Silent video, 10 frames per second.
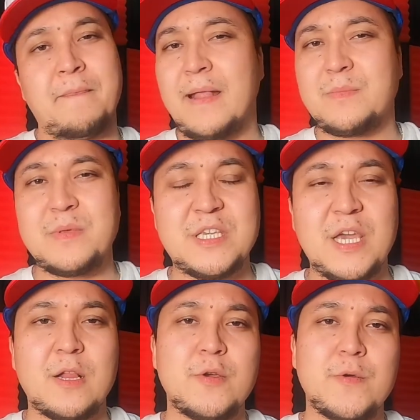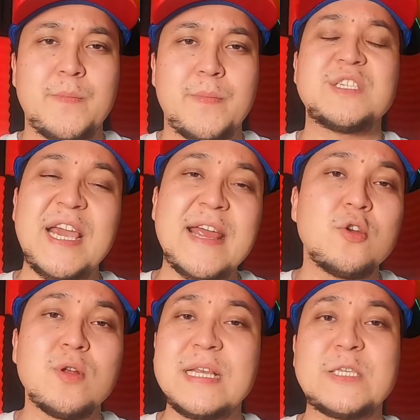Let me tell you,
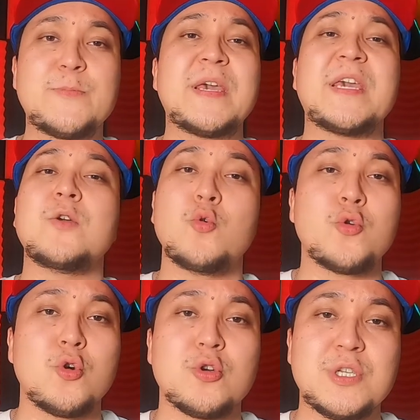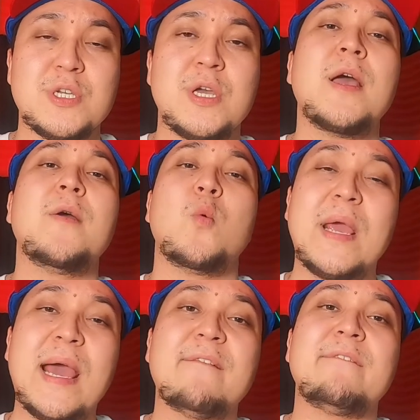generally speaking, Uyghurs,
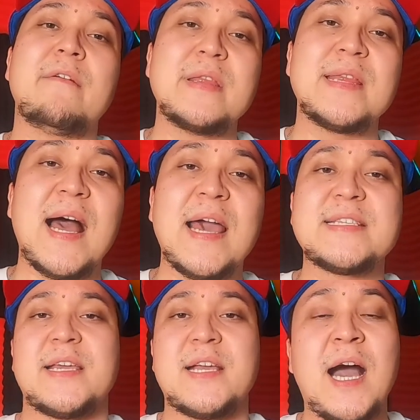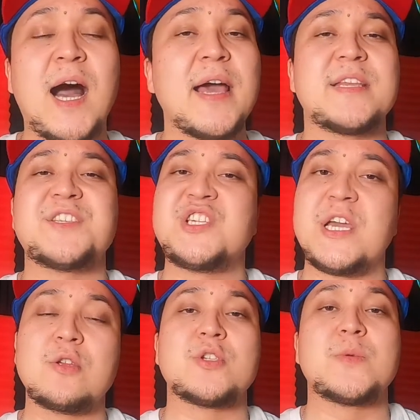we are very nice and kind and
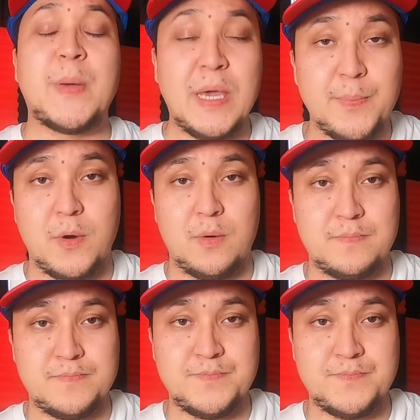generous people.